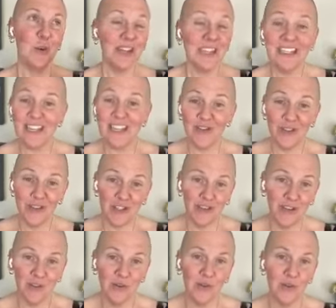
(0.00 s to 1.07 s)
27
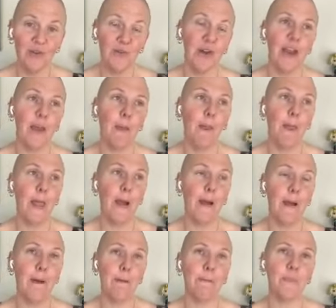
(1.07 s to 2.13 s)
years old, right?
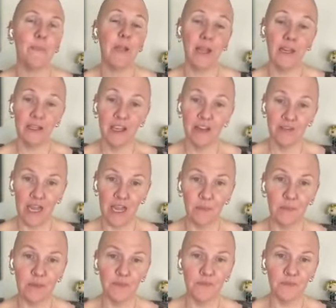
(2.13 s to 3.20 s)
9/11
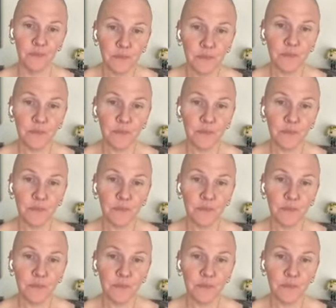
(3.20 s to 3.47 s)
happened.